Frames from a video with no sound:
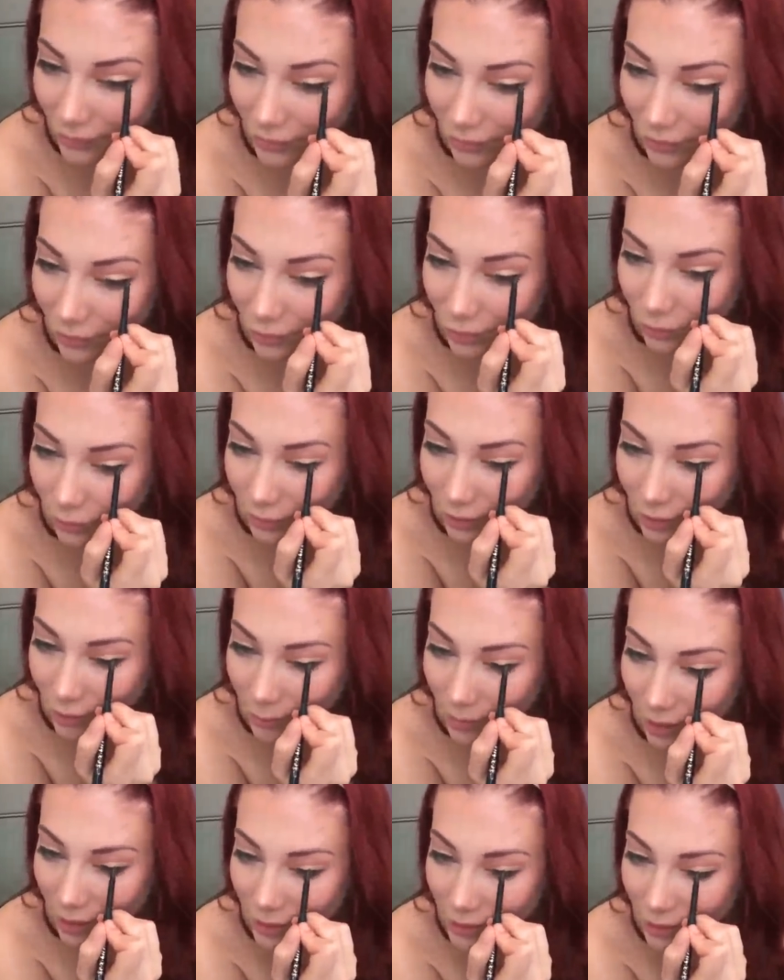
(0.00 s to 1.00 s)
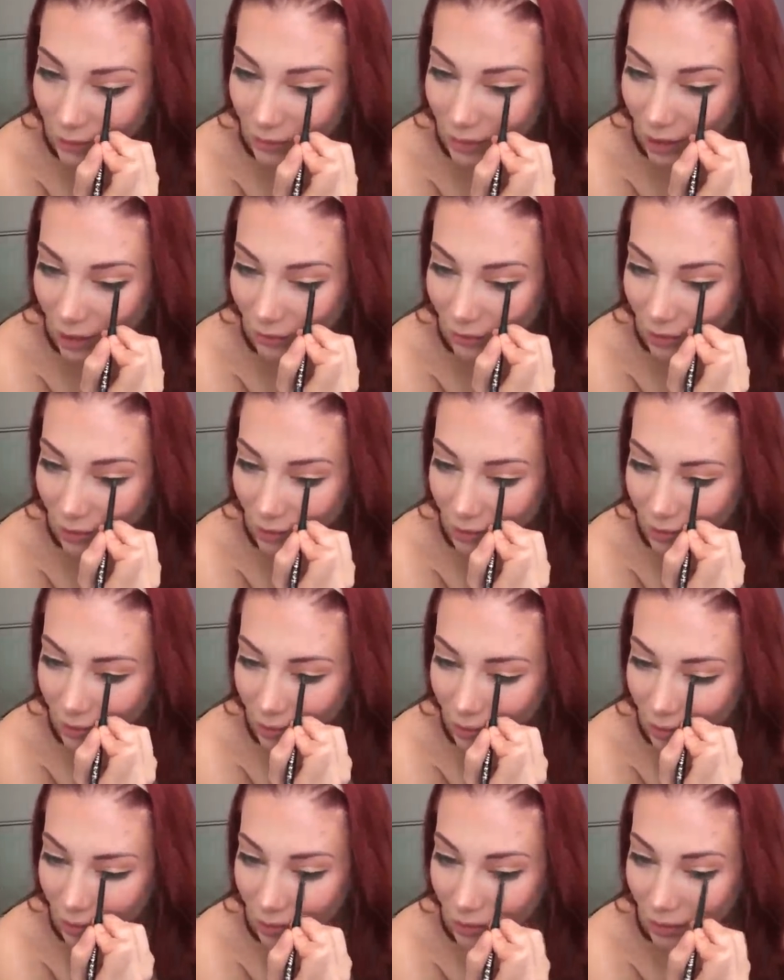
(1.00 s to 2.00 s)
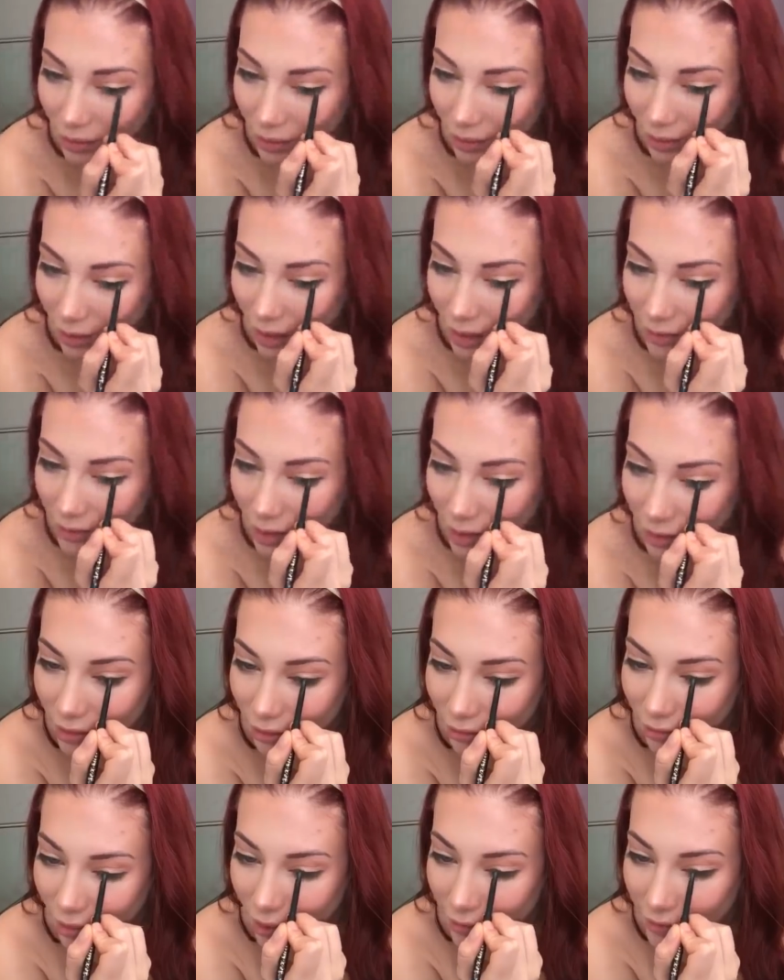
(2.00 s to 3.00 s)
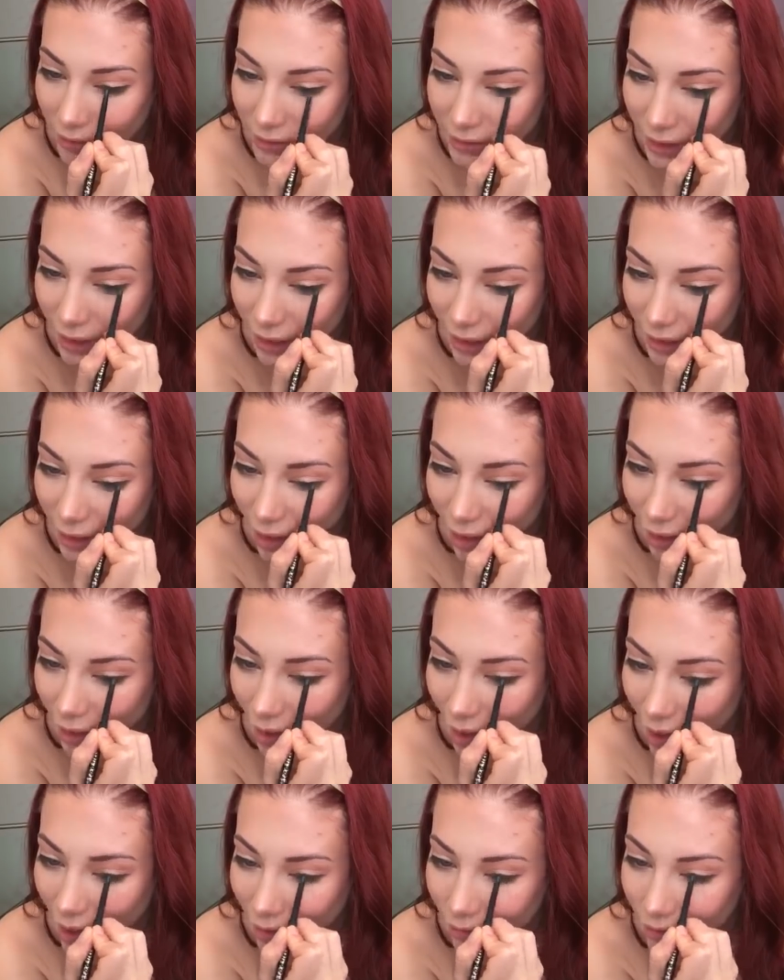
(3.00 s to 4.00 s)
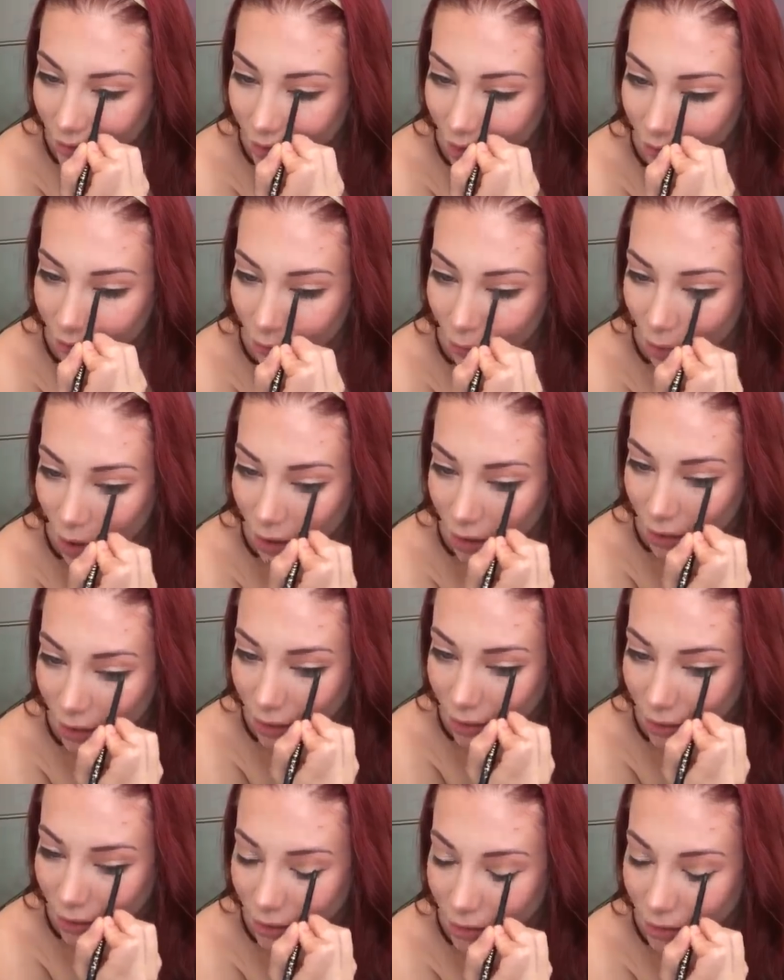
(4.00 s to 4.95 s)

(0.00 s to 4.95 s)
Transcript: 20 minutes or whatever. And then throughout the day, I'll have enough water.